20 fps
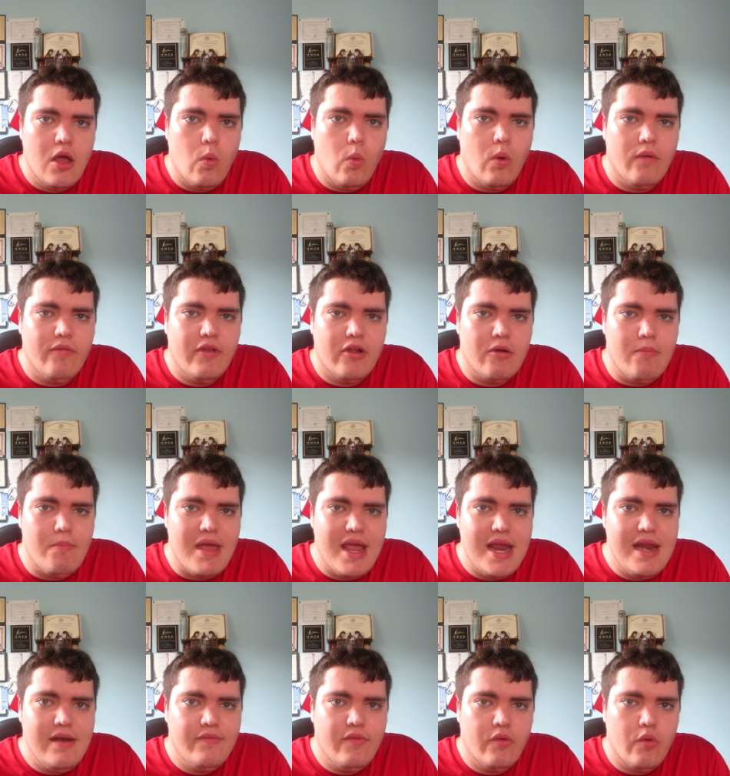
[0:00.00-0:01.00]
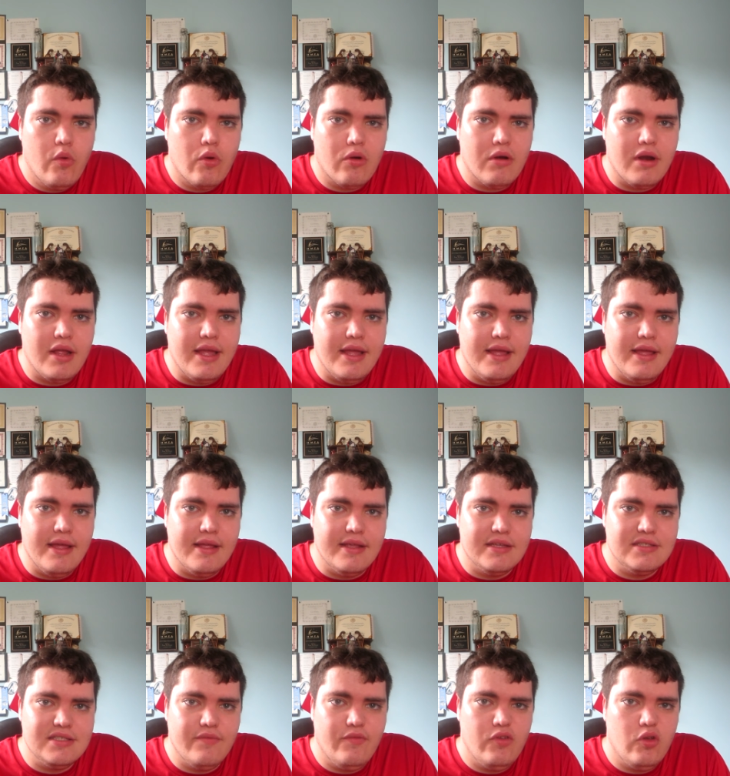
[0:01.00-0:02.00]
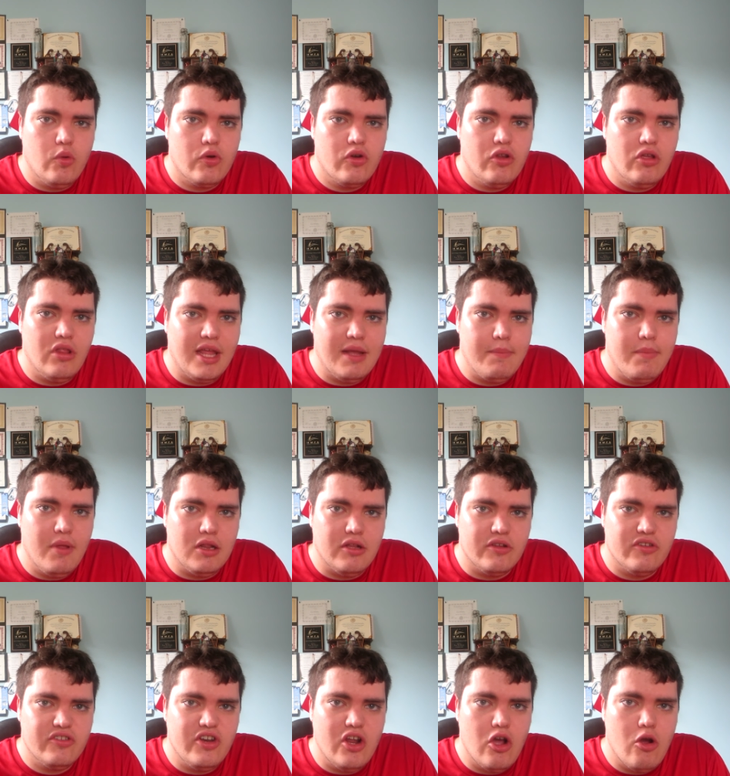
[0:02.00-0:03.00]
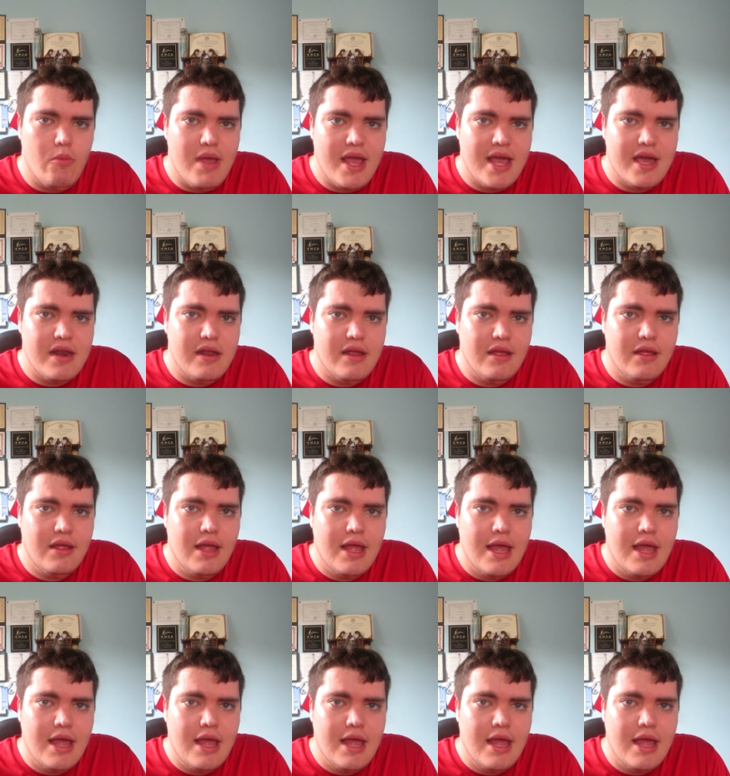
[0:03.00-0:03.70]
What they're made for is if you were to like build a snowman